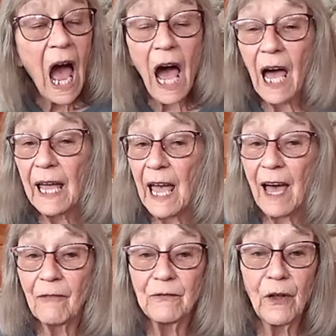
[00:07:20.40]
I
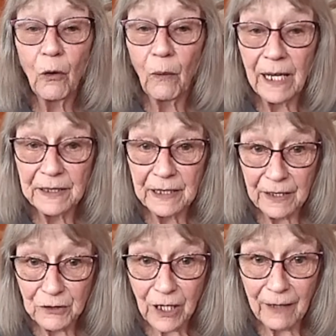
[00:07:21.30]
have no idea,
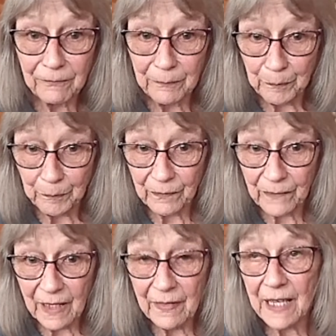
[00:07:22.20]
Jeff.
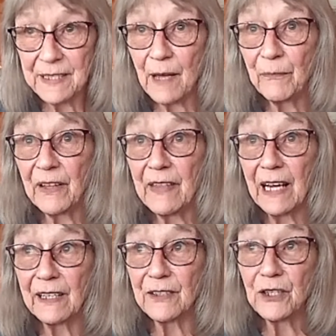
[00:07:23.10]
And that's something
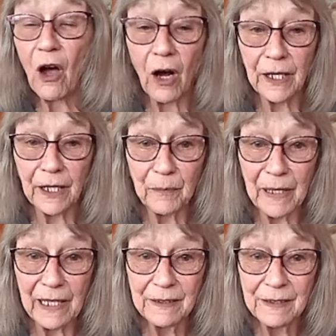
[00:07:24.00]
that has haunted me.